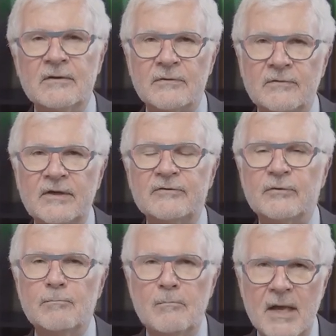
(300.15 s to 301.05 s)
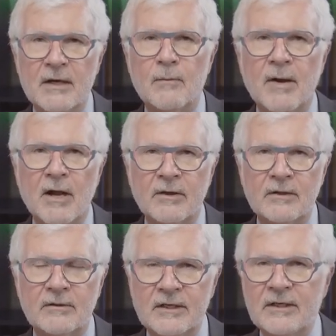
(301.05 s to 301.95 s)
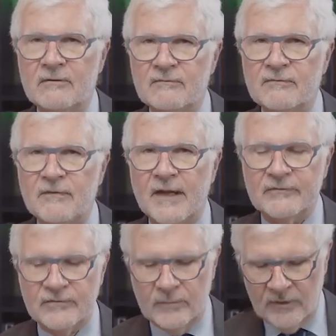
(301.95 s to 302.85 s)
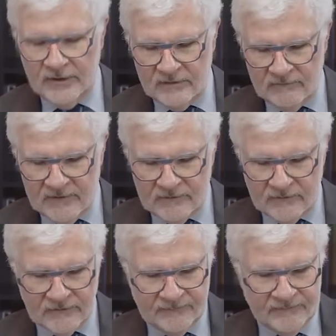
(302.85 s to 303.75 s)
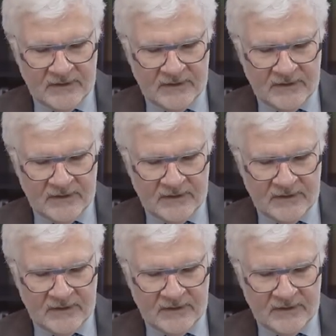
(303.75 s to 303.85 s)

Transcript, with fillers: So these are metabolically inflexible individuals.